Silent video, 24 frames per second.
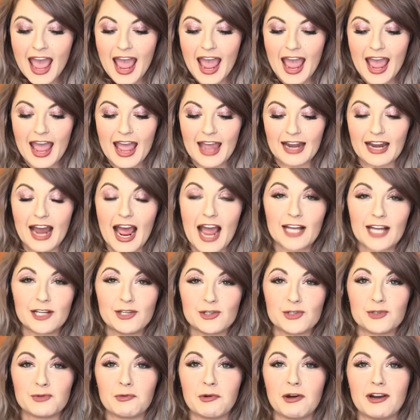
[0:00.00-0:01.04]
and I
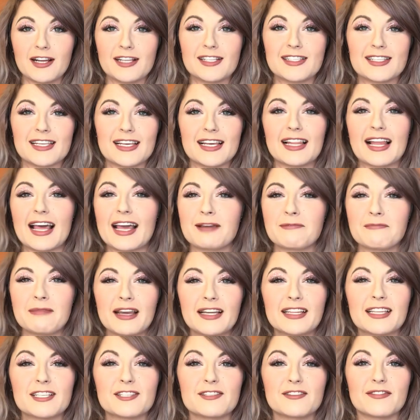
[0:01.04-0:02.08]
just wanted to like
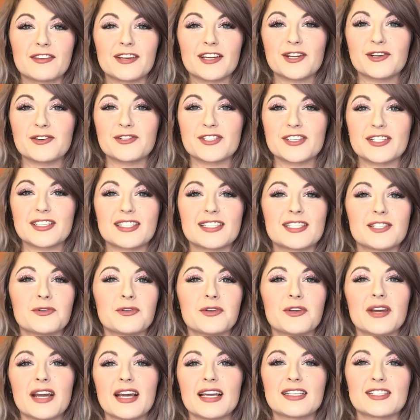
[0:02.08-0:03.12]
make this video just so
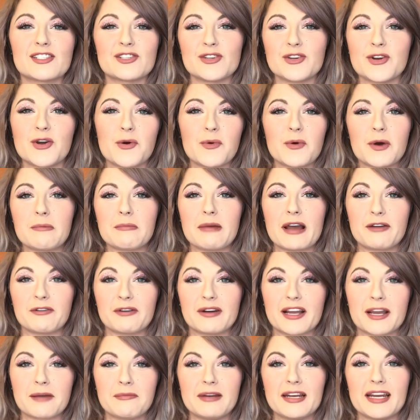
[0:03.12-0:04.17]
you guys know what my
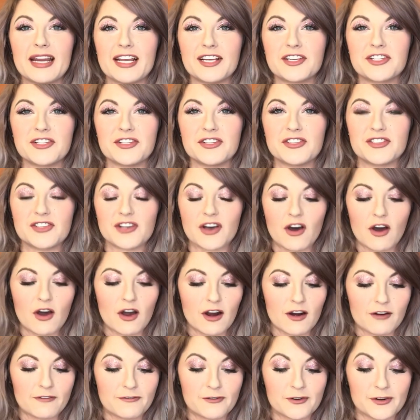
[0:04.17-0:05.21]
recommendations
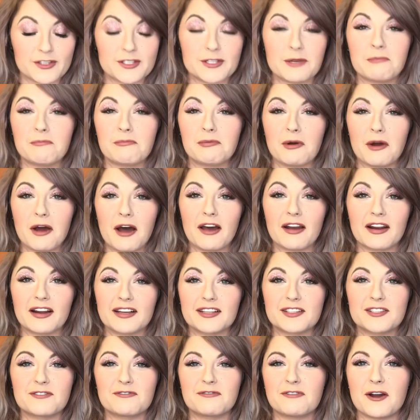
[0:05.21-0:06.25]
are for some
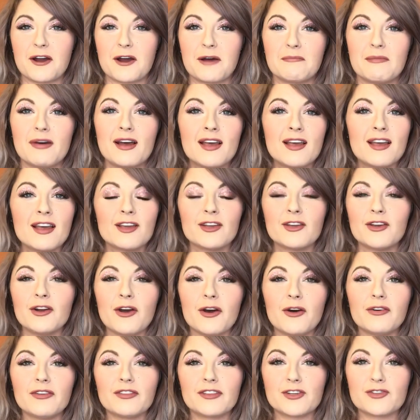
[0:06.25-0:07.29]
products from, you
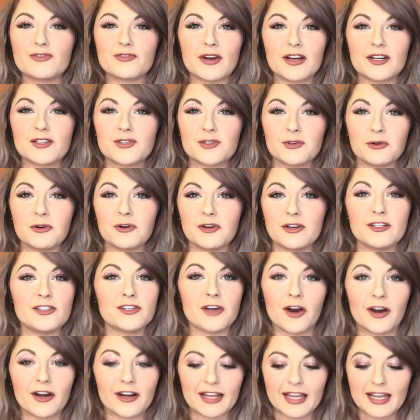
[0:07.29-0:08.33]
know, the drugstore or
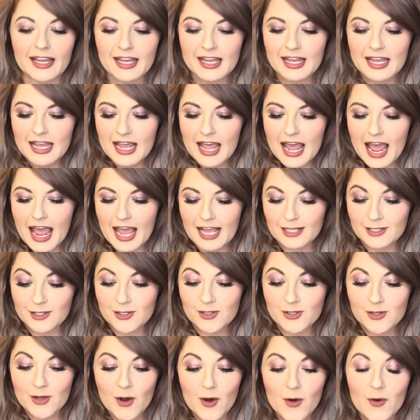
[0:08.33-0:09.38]
Target. And
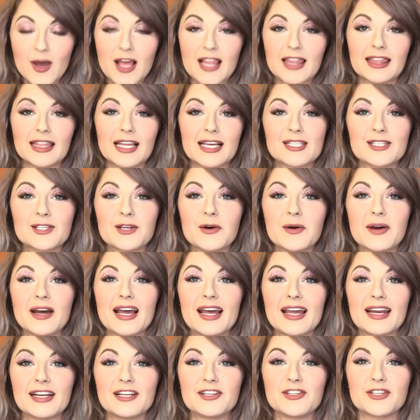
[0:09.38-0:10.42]
so let's go
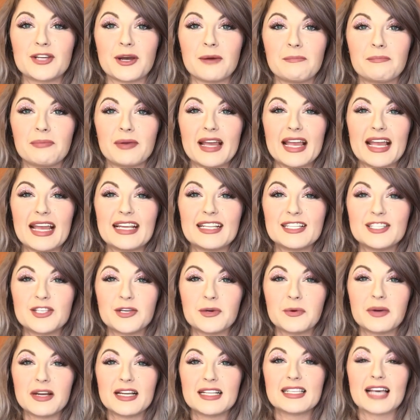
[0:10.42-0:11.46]
ahead and jump
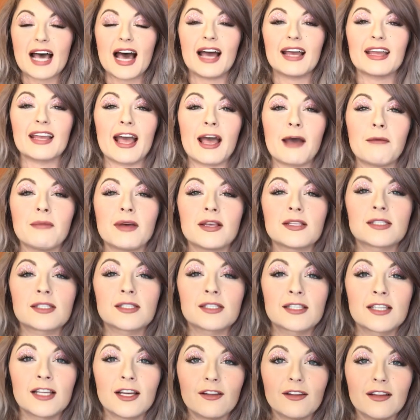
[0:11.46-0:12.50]
into it. I am
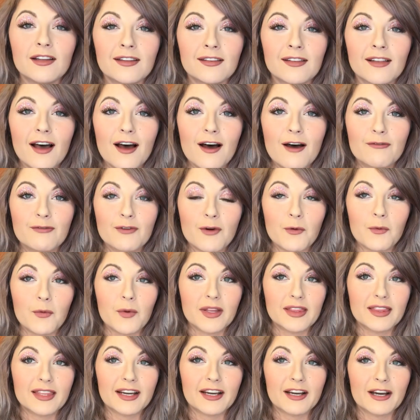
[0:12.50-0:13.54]
still in love
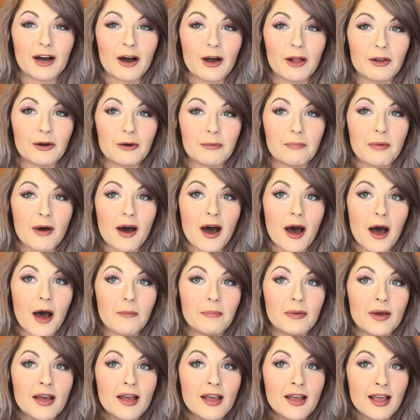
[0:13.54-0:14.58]
with the
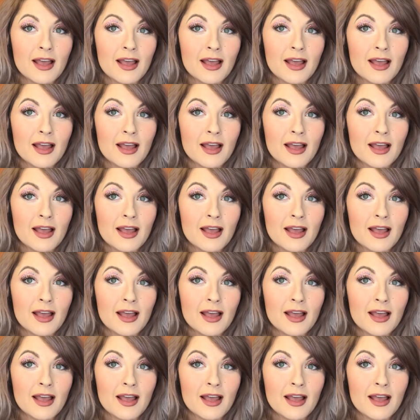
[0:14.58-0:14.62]
ColourPop